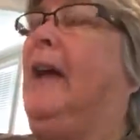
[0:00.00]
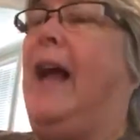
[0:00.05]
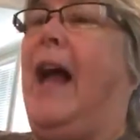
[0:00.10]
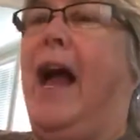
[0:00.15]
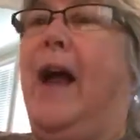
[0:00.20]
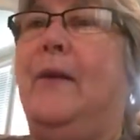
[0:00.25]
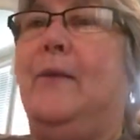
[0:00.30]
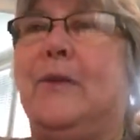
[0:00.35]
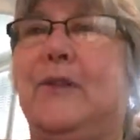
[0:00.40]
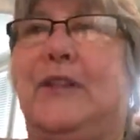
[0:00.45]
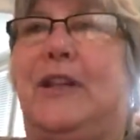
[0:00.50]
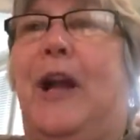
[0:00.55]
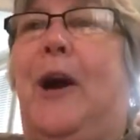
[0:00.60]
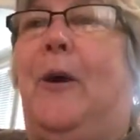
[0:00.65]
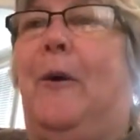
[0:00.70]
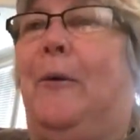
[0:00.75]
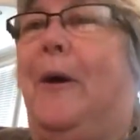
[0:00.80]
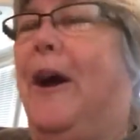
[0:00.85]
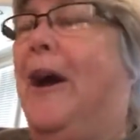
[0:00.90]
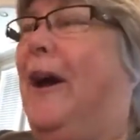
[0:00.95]
I was
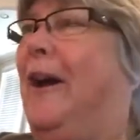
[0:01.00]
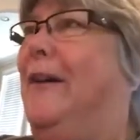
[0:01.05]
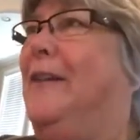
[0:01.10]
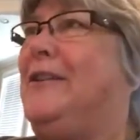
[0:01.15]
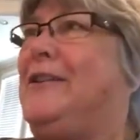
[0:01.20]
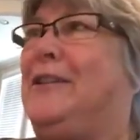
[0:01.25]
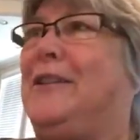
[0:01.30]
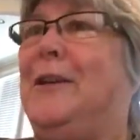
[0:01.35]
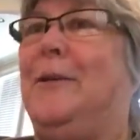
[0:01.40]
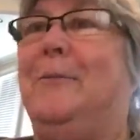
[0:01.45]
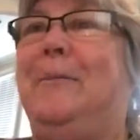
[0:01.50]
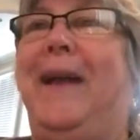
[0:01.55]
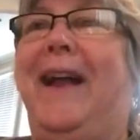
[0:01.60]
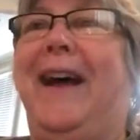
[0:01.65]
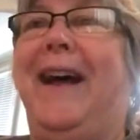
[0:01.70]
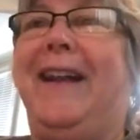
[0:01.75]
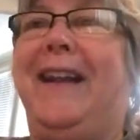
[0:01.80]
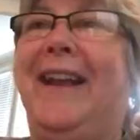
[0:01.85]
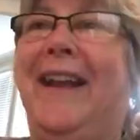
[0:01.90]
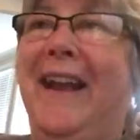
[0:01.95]
so so
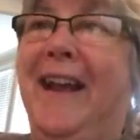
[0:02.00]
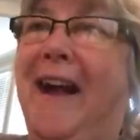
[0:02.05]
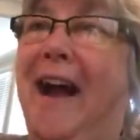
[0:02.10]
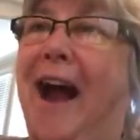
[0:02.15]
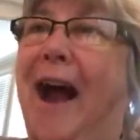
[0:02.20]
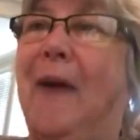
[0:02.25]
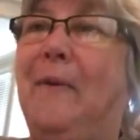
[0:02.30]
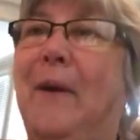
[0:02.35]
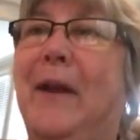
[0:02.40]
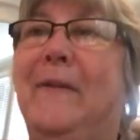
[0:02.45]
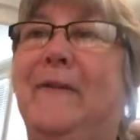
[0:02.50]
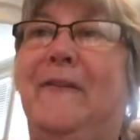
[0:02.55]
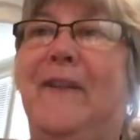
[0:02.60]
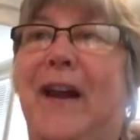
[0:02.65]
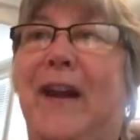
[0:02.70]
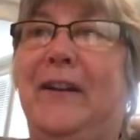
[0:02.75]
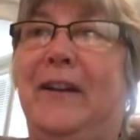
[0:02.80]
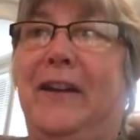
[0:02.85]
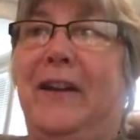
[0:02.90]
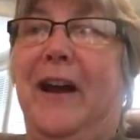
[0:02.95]
mad. I went and
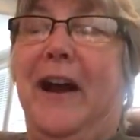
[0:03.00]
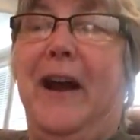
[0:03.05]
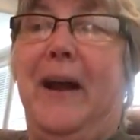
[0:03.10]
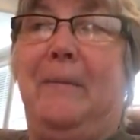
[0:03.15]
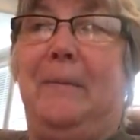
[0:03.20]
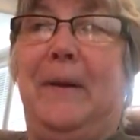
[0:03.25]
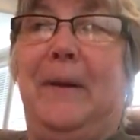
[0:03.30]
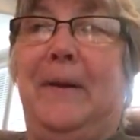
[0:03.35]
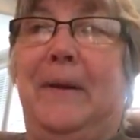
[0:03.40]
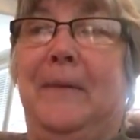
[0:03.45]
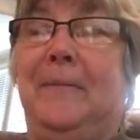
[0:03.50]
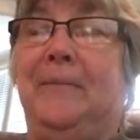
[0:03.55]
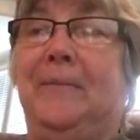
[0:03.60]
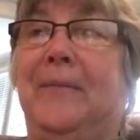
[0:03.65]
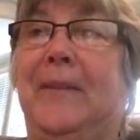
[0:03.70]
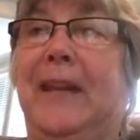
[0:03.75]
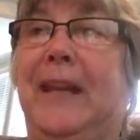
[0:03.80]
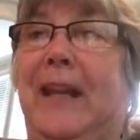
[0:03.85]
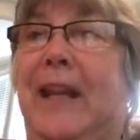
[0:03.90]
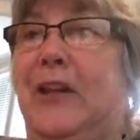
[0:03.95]
found a cop.
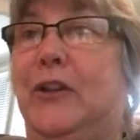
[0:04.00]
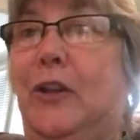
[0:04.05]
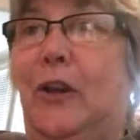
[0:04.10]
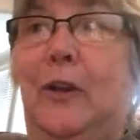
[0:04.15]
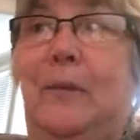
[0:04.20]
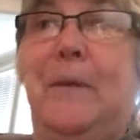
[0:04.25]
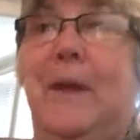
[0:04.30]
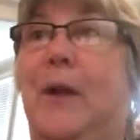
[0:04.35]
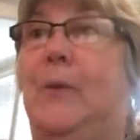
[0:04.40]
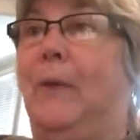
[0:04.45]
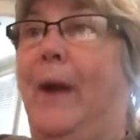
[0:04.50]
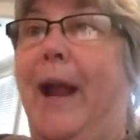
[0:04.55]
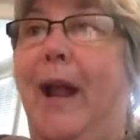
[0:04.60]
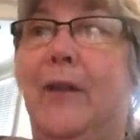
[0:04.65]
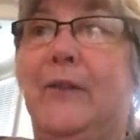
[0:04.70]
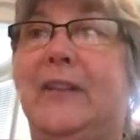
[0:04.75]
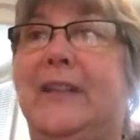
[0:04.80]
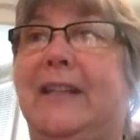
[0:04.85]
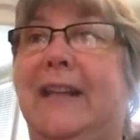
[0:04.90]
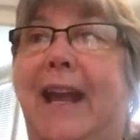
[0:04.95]
He took me
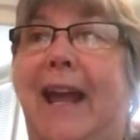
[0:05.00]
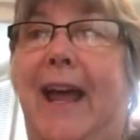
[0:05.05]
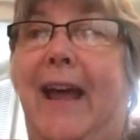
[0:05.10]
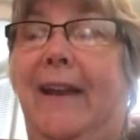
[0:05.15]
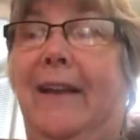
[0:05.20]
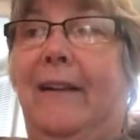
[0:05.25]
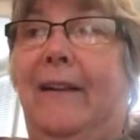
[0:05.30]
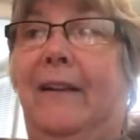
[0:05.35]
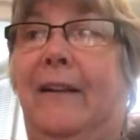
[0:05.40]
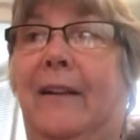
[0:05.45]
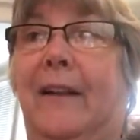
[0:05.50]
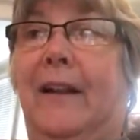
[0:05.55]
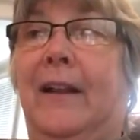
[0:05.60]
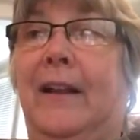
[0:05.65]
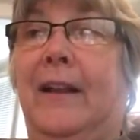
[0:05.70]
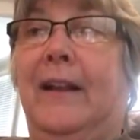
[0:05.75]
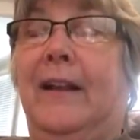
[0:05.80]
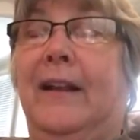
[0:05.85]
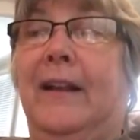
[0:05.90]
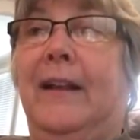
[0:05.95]
around Seattle
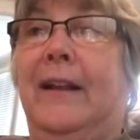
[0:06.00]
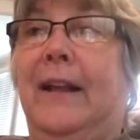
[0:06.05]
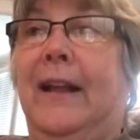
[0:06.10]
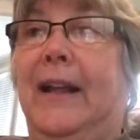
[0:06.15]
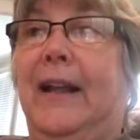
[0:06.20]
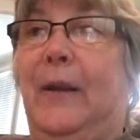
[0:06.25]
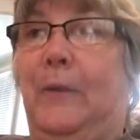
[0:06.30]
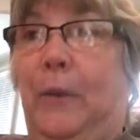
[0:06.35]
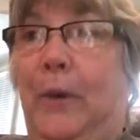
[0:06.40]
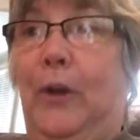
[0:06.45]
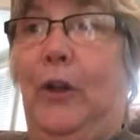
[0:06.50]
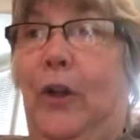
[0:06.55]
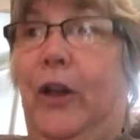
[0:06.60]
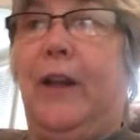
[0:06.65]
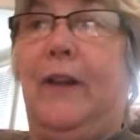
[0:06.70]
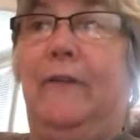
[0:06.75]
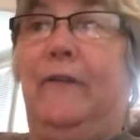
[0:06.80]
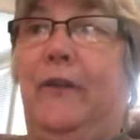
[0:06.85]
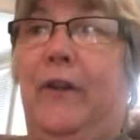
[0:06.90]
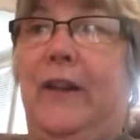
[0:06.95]
we're
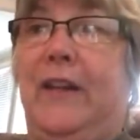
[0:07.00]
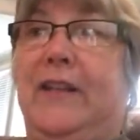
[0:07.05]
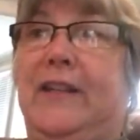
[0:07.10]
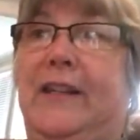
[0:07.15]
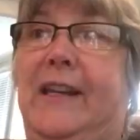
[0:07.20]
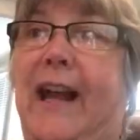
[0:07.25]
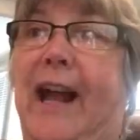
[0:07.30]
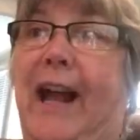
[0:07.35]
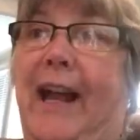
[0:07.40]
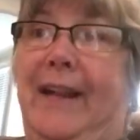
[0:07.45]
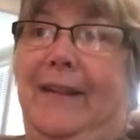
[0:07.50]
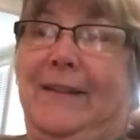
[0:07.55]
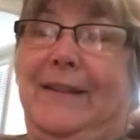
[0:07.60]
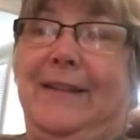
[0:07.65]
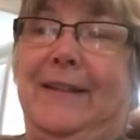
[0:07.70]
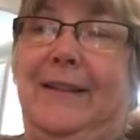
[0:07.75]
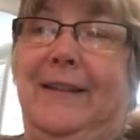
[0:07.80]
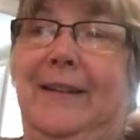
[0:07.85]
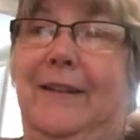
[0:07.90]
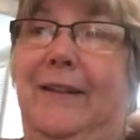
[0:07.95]
looking for these
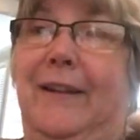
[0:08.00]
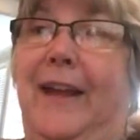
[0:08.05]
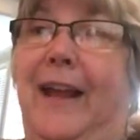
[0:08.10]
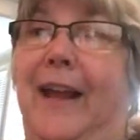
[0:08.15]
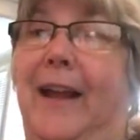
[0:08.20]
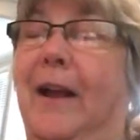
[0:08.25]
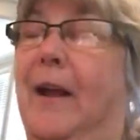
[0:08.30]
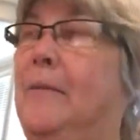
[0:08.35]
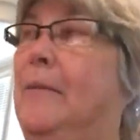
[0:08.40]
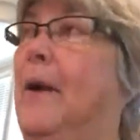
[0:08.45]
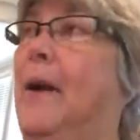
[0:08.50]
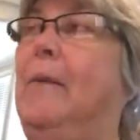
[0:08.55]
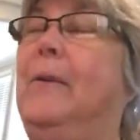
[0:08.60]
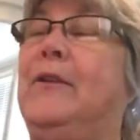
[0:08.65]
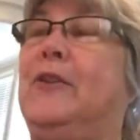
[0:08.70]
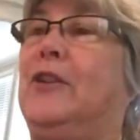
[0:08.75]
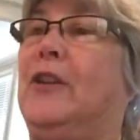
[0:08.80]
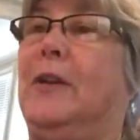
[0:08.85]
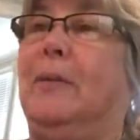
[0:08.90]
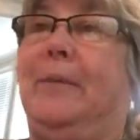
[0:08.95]
guys, okay? I
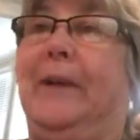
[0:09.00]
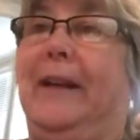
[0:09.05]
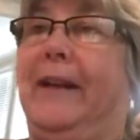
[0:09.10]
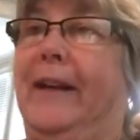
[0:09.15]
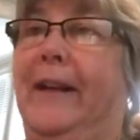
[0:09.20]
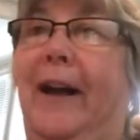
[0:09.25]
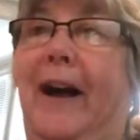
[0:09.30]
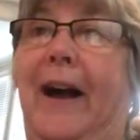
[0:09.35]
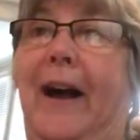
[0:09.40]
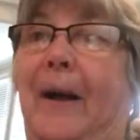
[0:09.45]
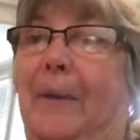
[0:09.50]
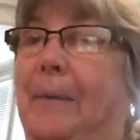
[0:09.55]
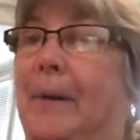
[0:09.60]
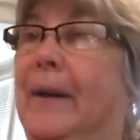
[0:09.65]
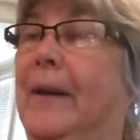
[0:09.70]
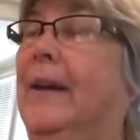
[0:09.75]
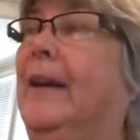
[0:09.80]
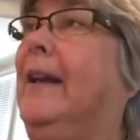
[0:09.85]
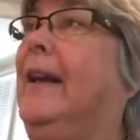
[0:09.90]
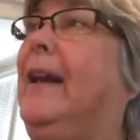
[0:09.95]
probably should have been a
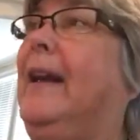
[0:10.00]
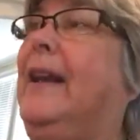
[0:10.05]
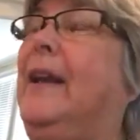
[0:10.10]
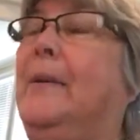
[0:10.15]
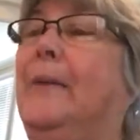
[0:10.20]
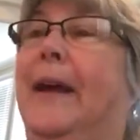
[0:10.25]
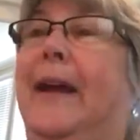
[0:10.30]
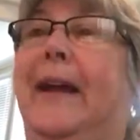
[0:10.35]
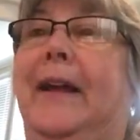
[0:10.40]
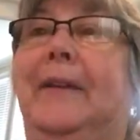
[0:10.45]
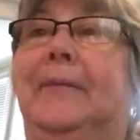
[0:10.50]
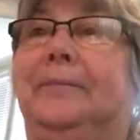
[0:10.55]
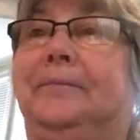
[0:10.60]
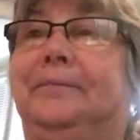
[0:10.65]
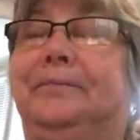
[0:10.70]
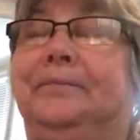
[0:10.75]
cop. Anyway,